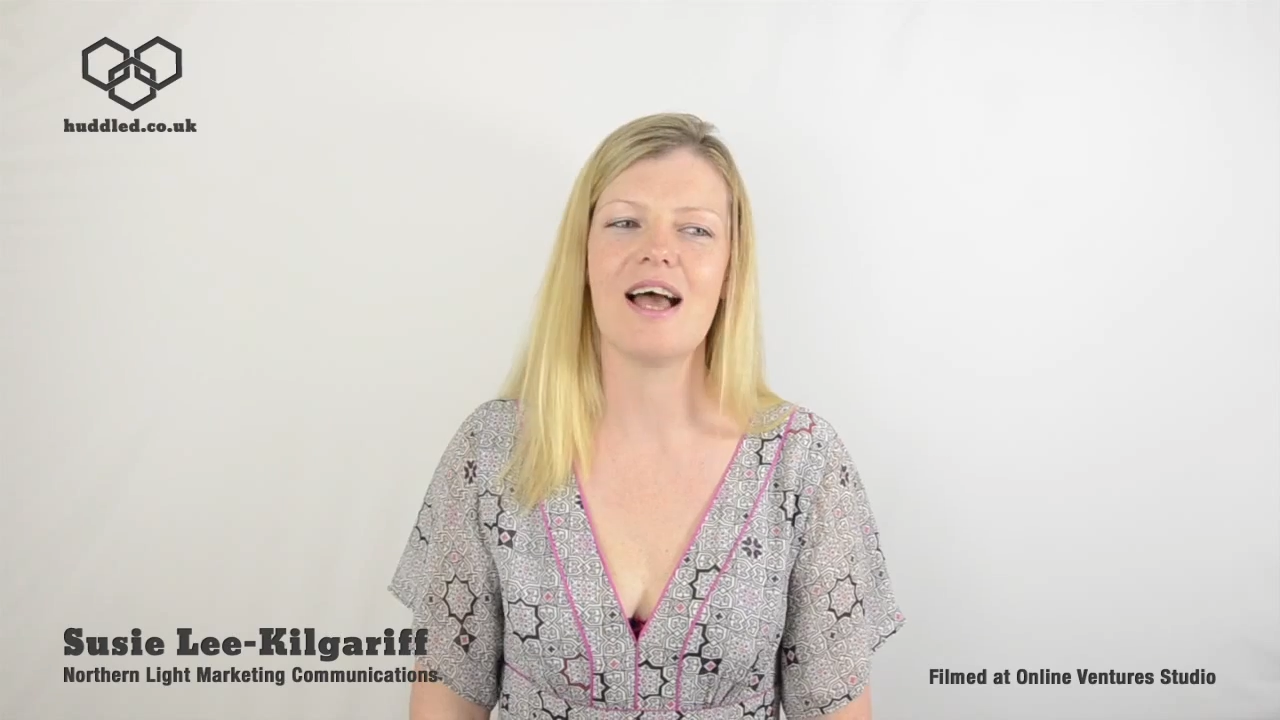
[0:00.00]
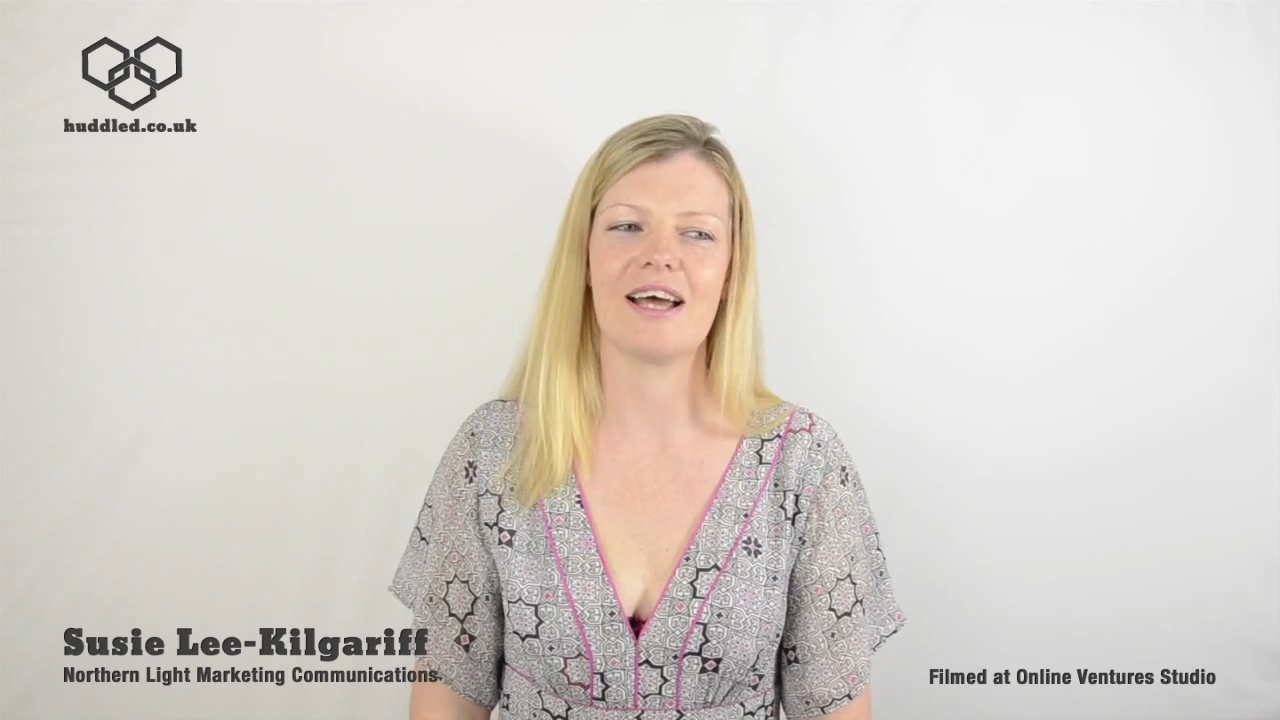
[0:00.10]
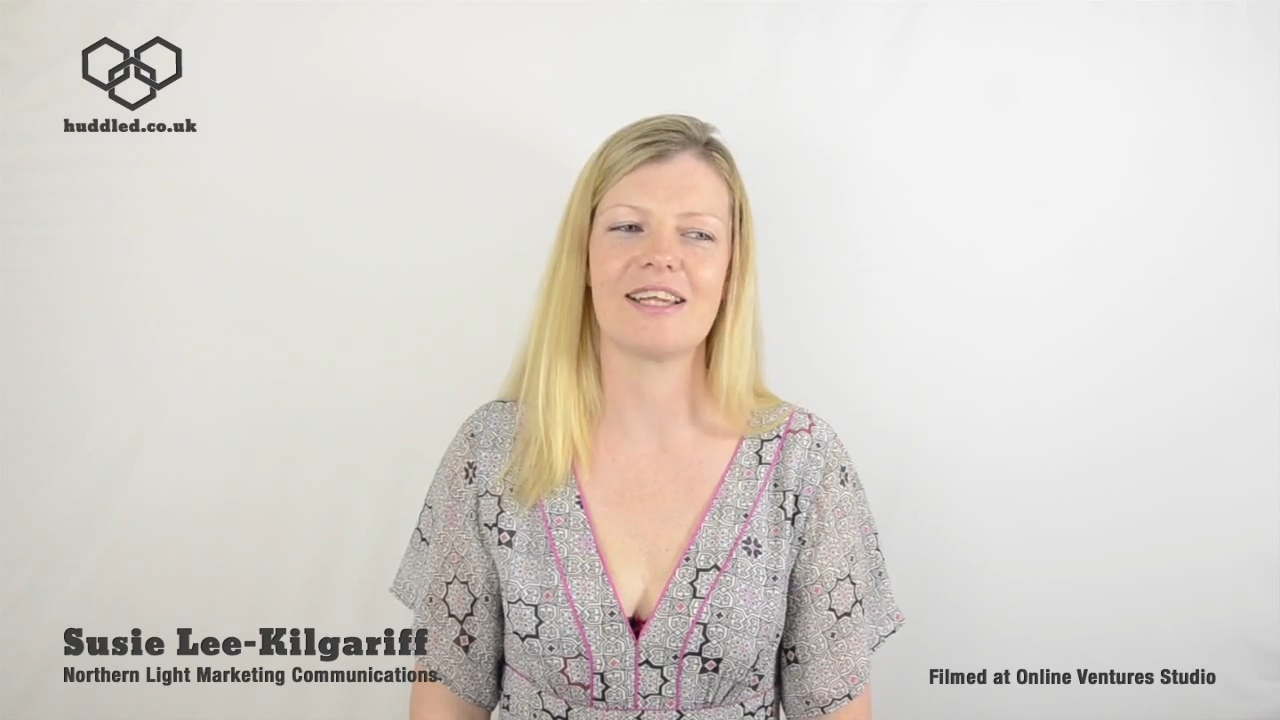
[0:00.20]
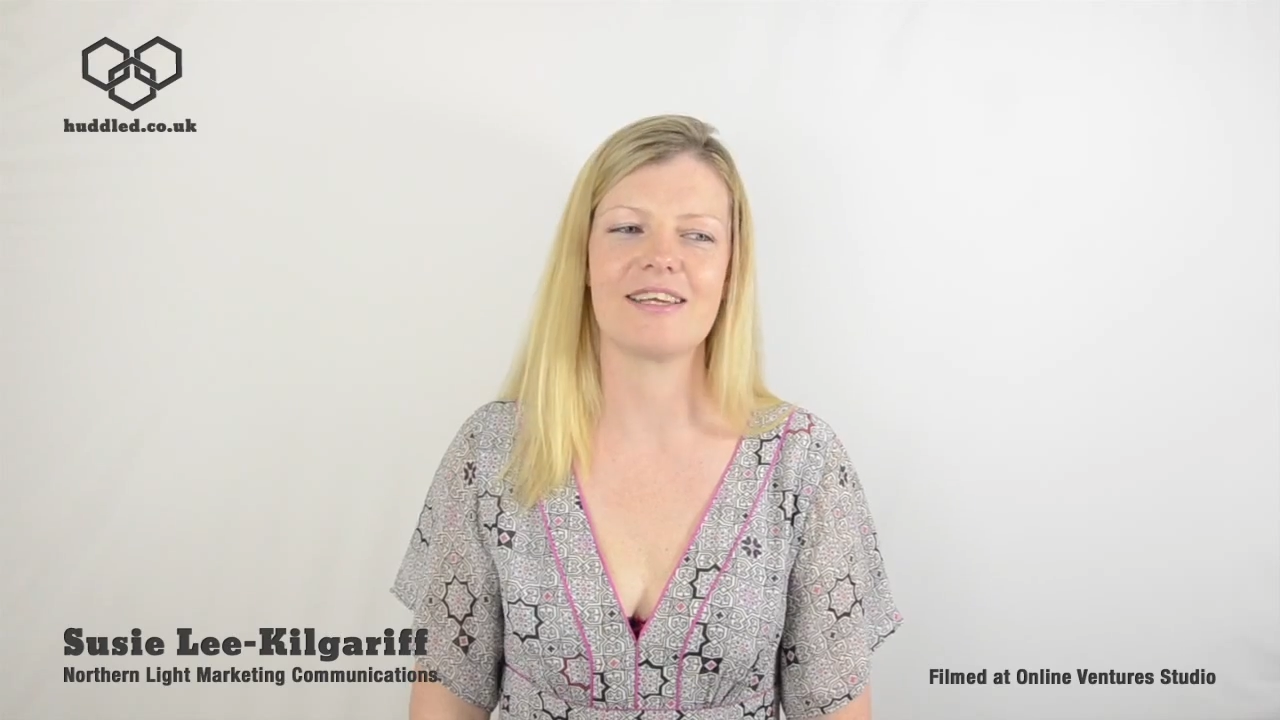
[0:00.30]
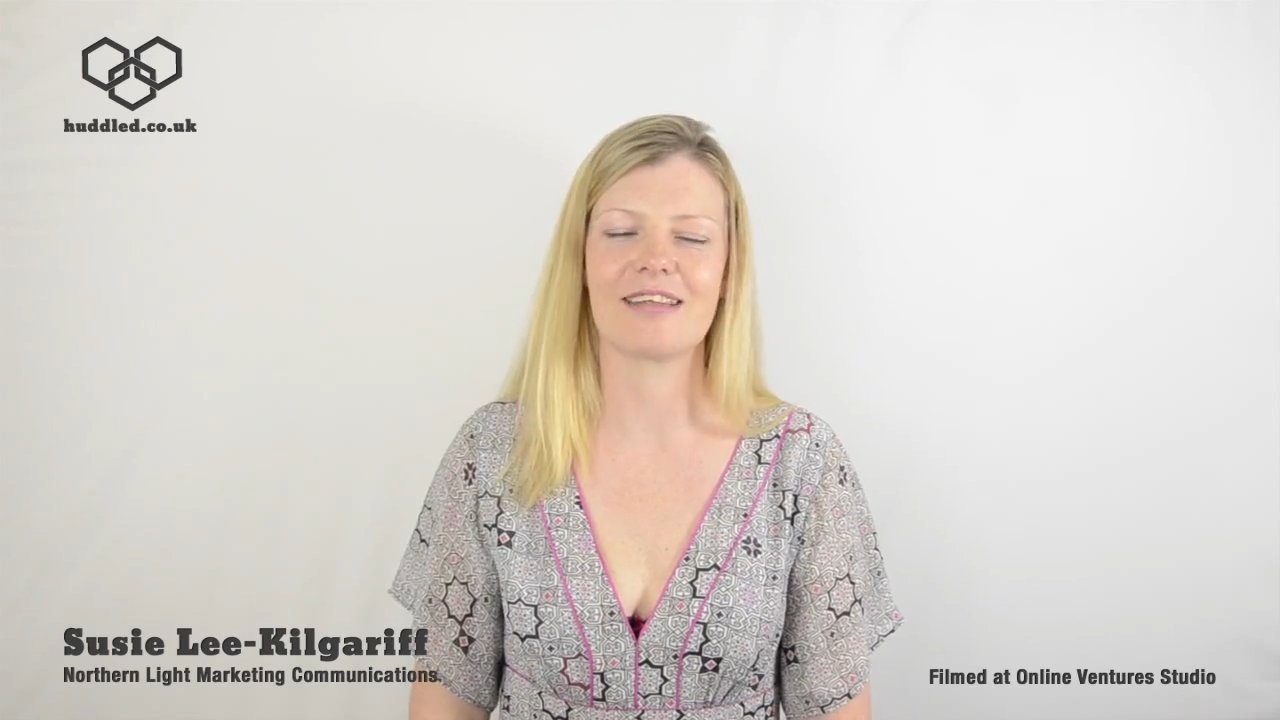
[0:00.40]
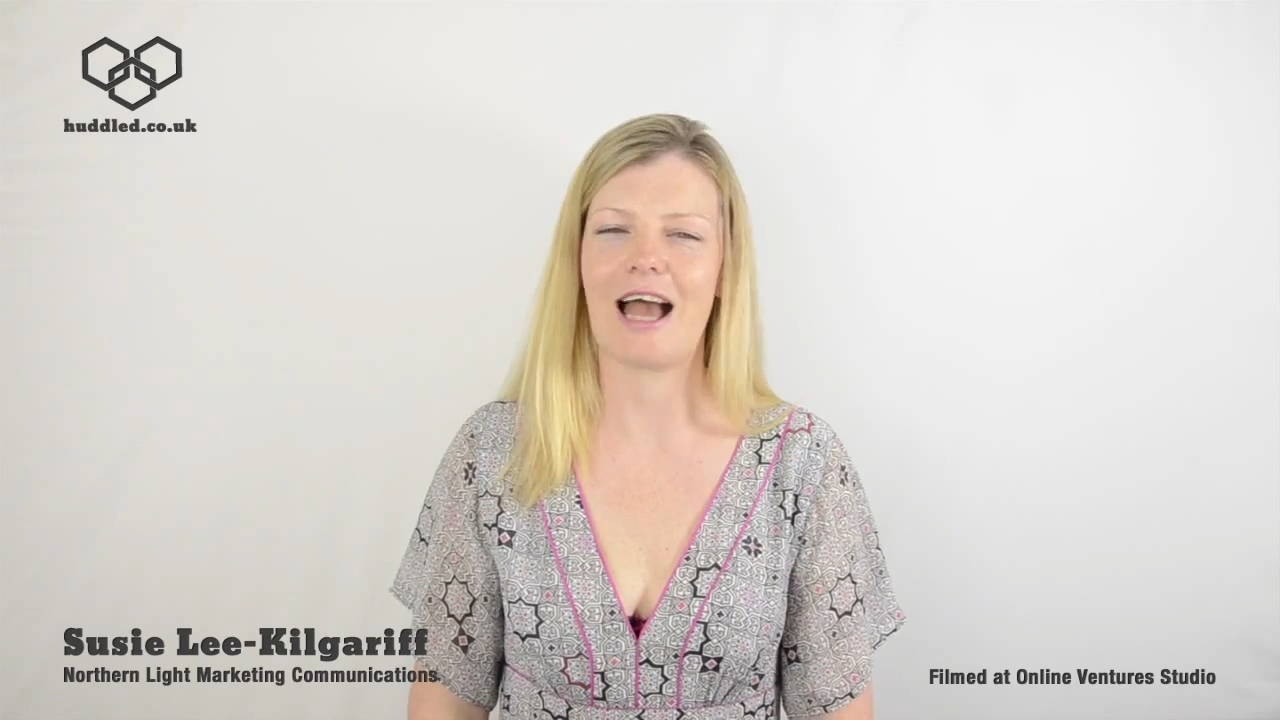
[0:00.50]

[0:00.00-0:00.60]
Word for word: and he's